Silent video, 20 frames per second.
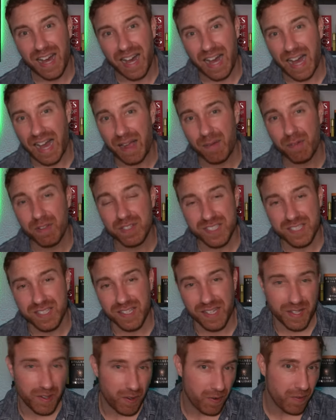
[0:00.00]
I would
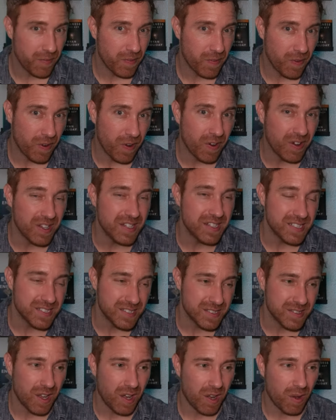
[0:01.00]
say overall, it is
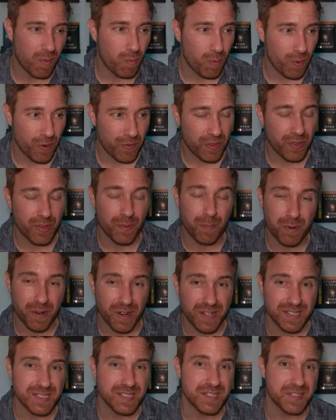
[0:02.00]
not worth the
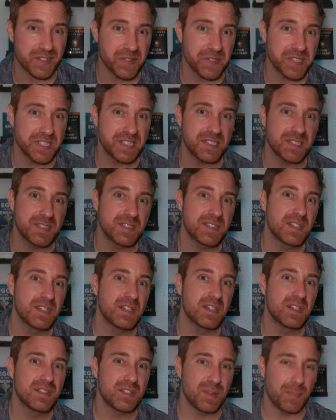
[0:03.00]
price increase
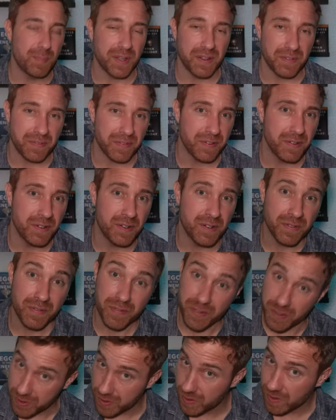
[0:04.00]
to pay for
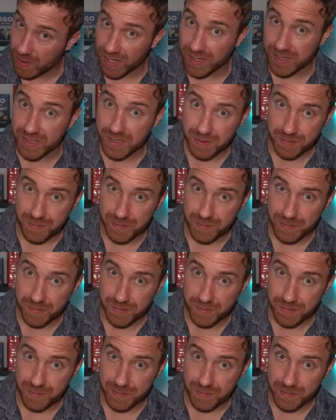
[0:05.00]
first class.